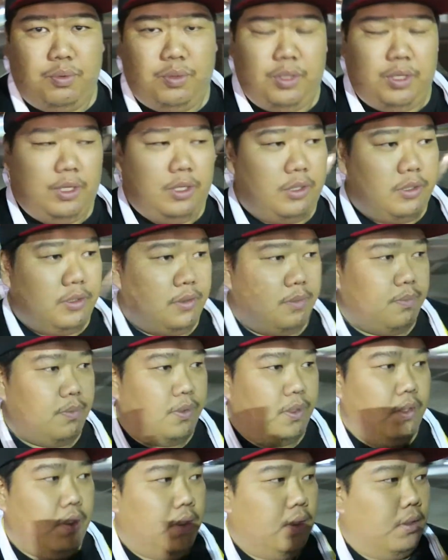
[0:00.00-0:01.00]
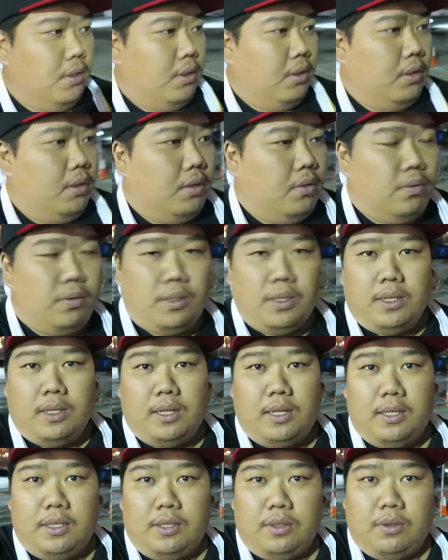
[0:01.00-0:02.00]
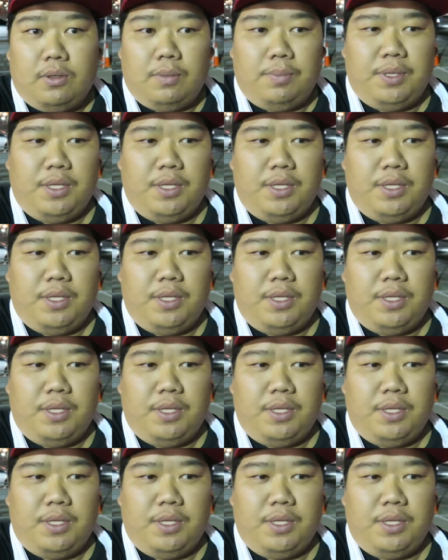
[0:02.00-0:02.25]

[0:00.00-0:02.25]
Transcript: pretty awesome. Kind of like it quite